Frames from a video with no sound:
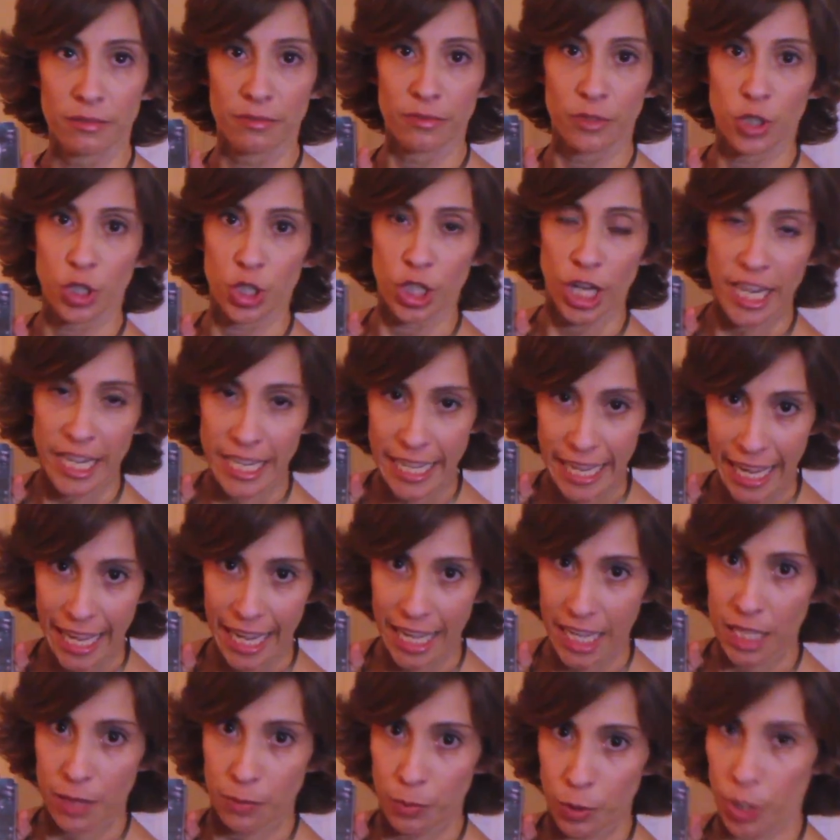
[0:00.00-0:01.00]

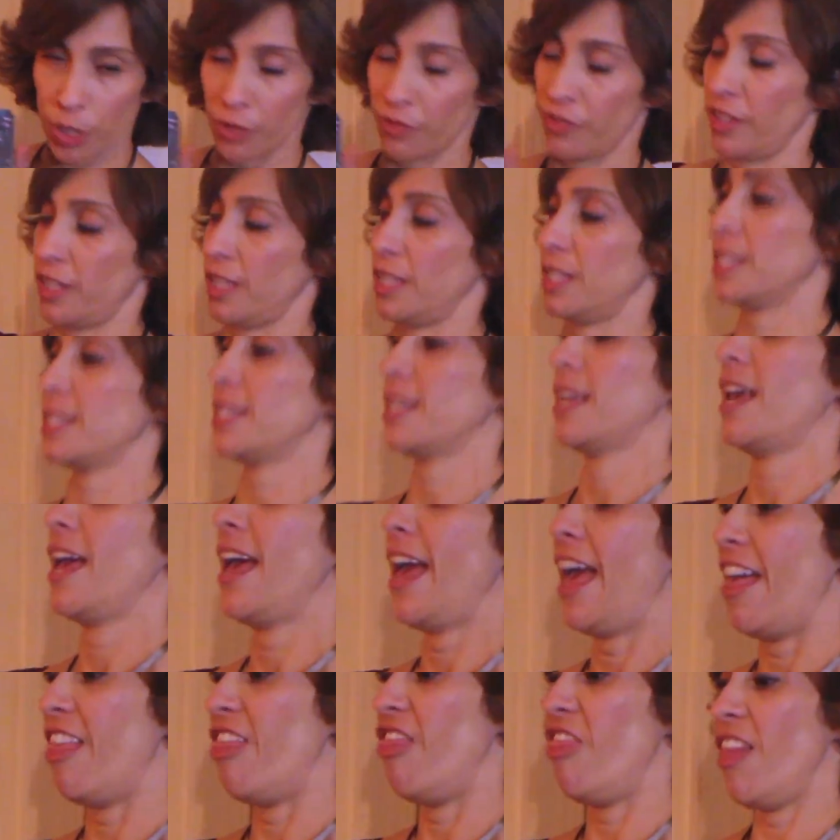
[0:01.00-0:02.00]
gigantic book of his,
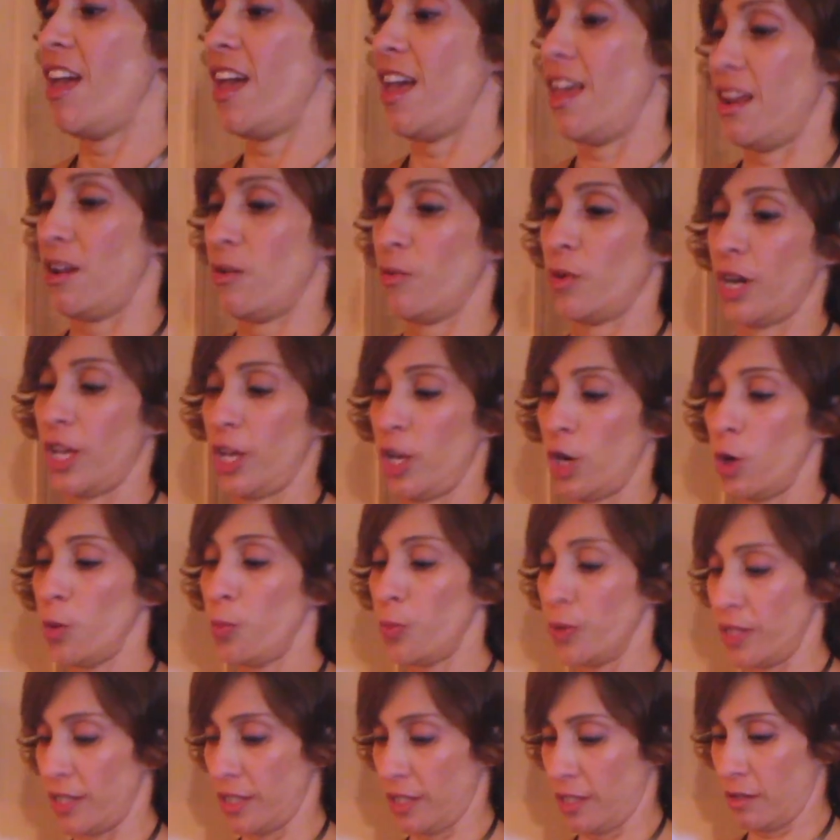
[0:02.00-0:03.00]
and then when I
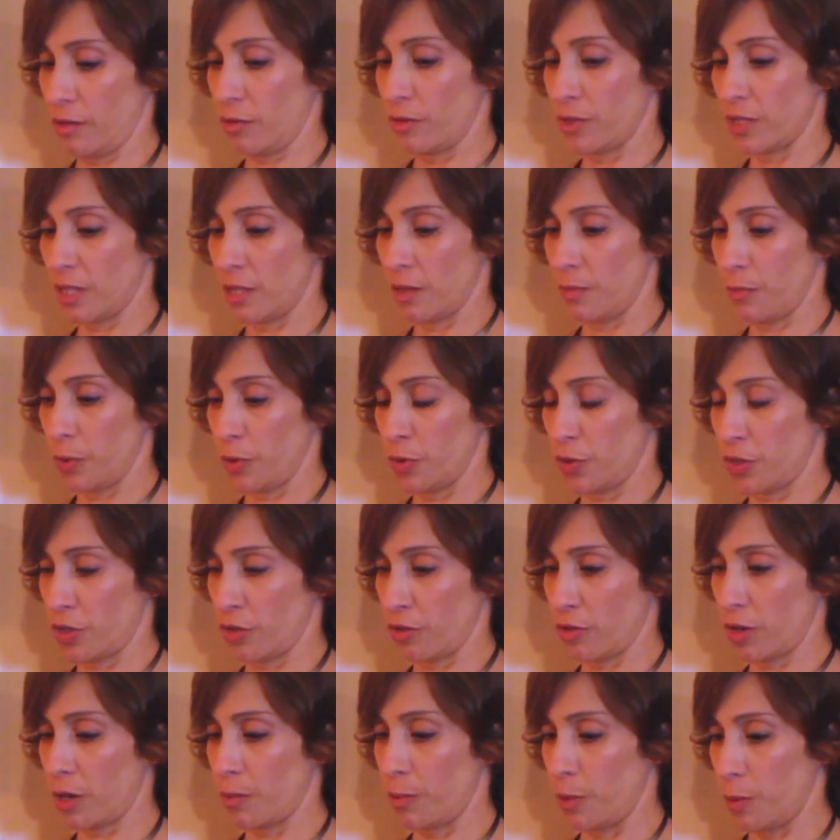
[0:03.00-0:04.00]
opened it, it was the most
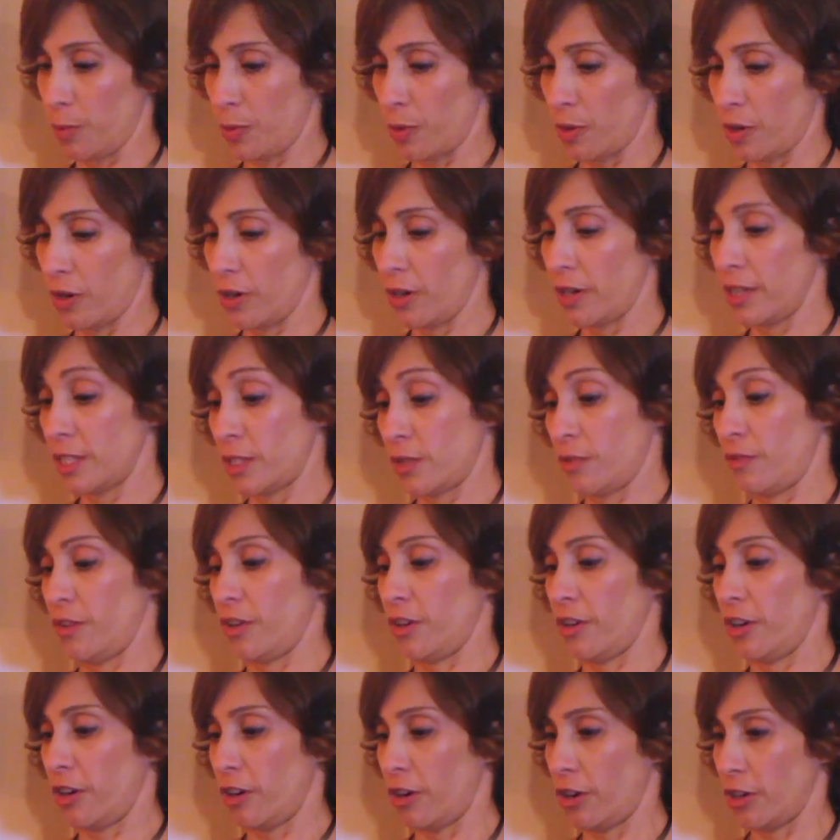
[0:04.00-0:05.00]
incredible part. It's
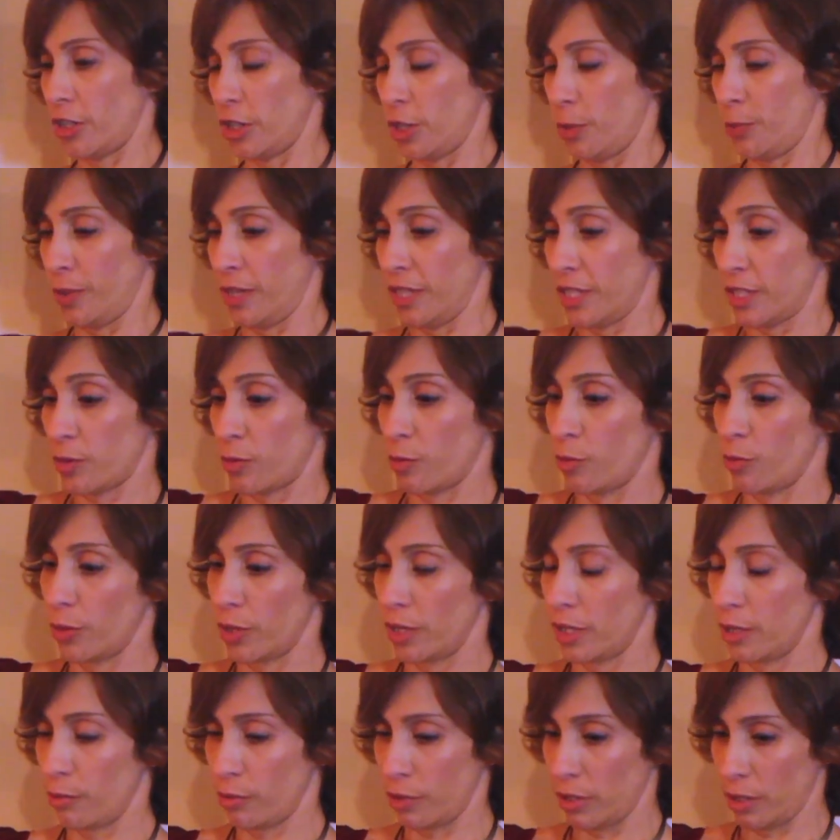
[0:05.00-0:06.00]
very hard to open. It's
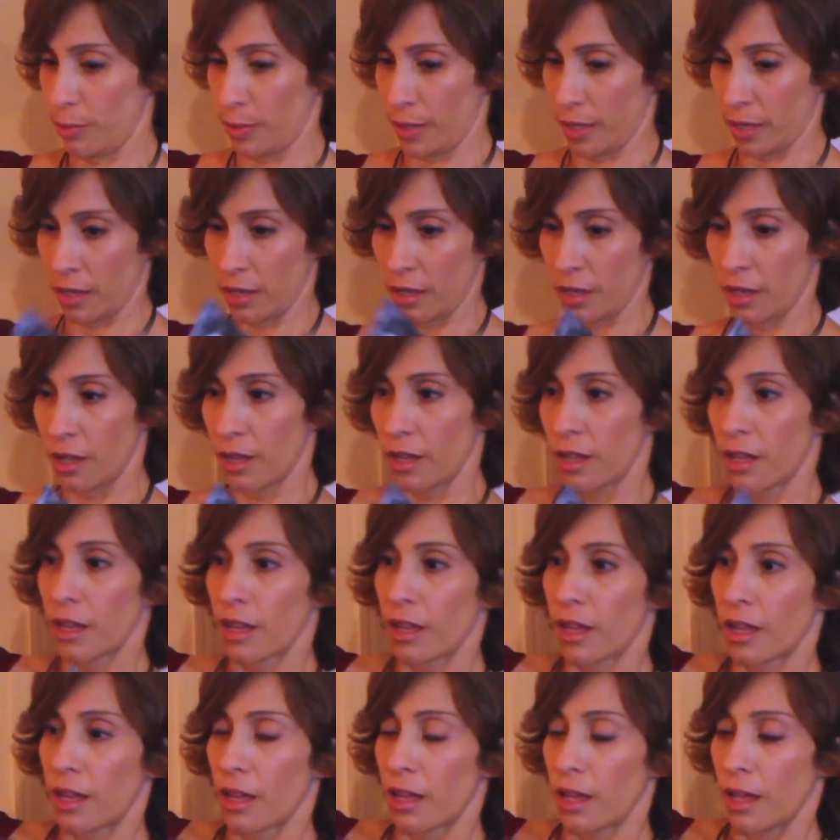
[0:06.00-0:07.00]
really, really big.
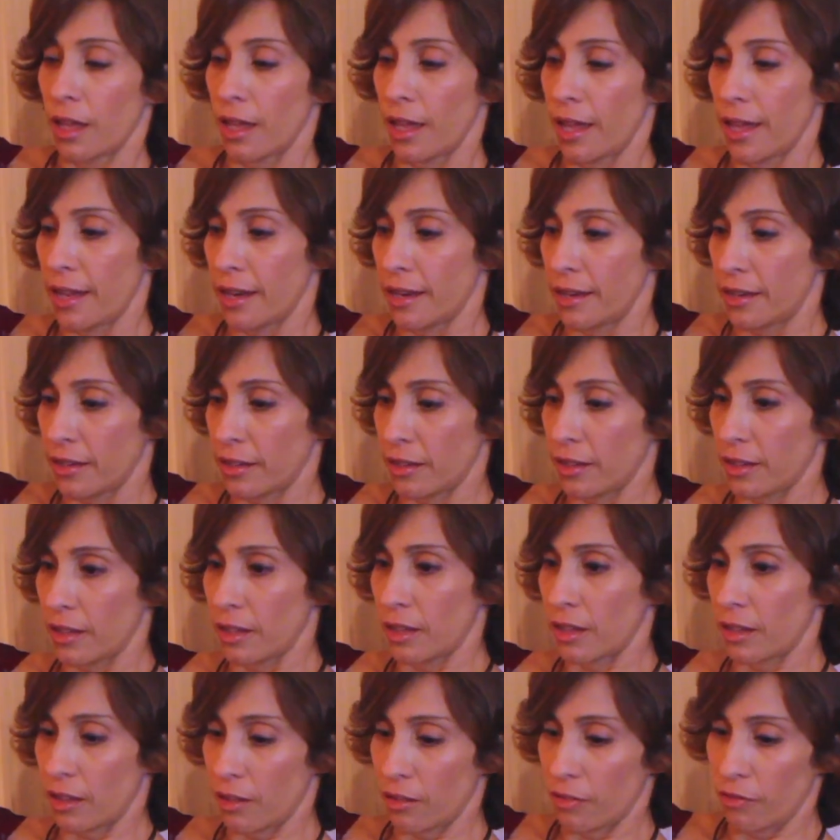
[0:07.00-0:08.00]
And
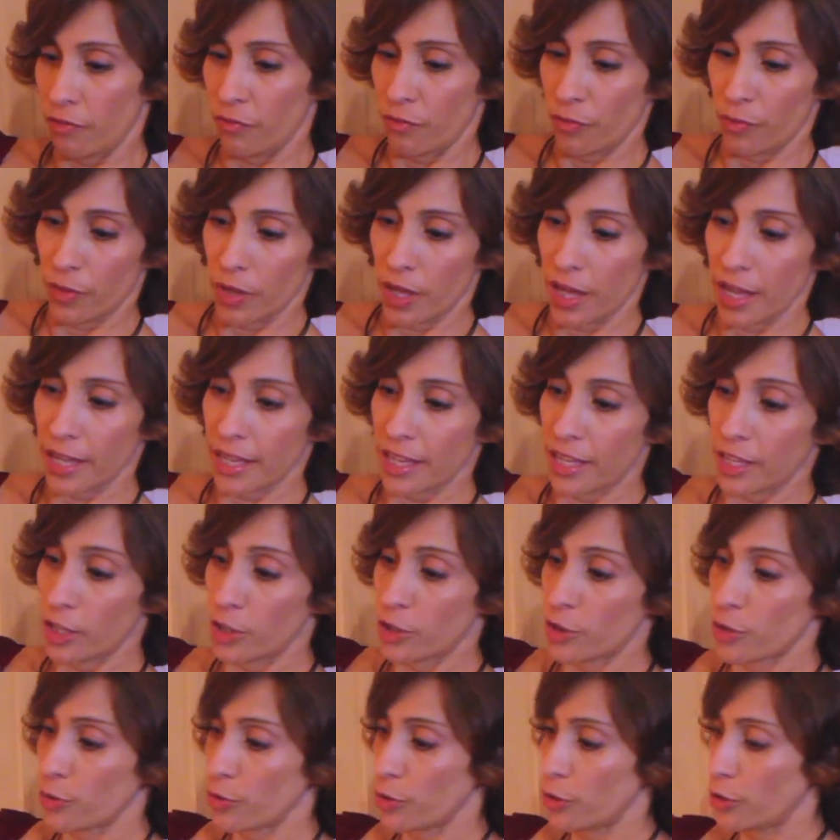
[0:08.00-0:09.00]
he
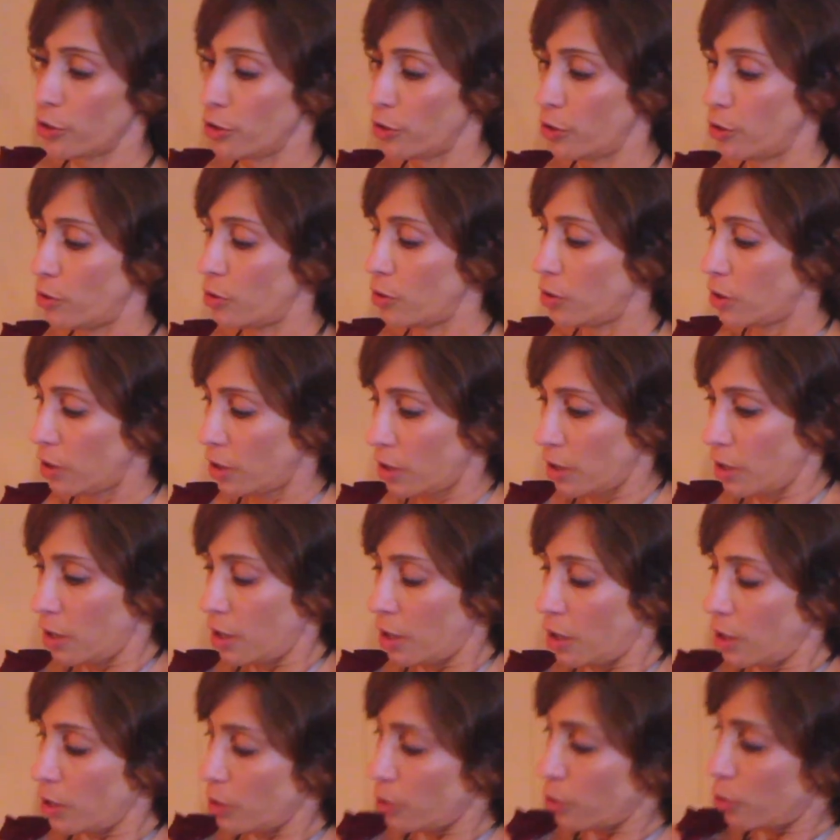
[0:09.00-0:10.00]
drew
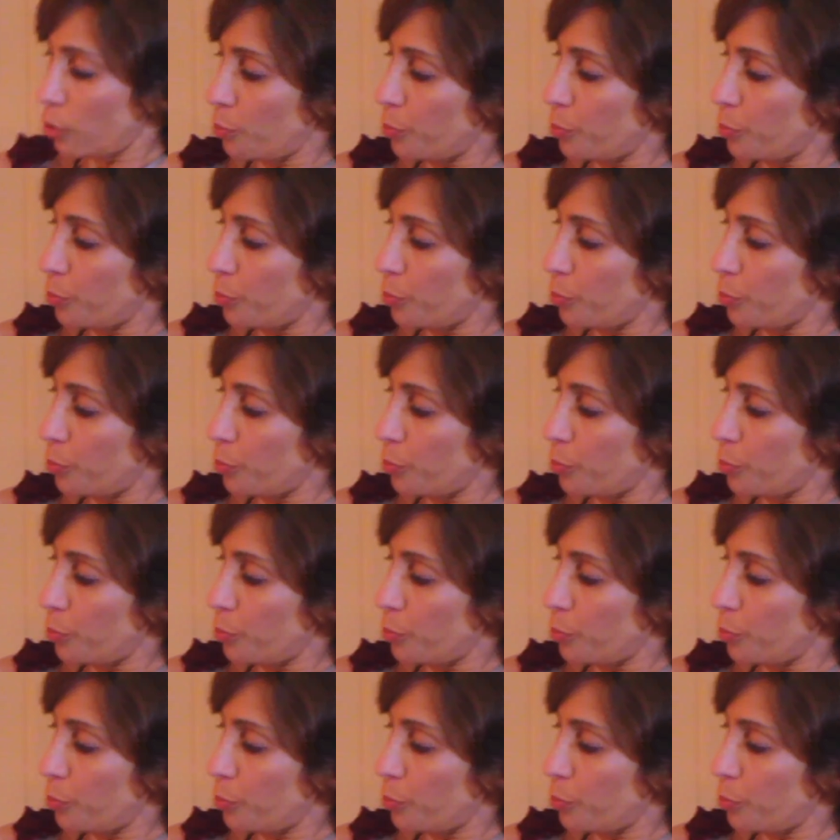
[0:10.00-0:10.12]
a little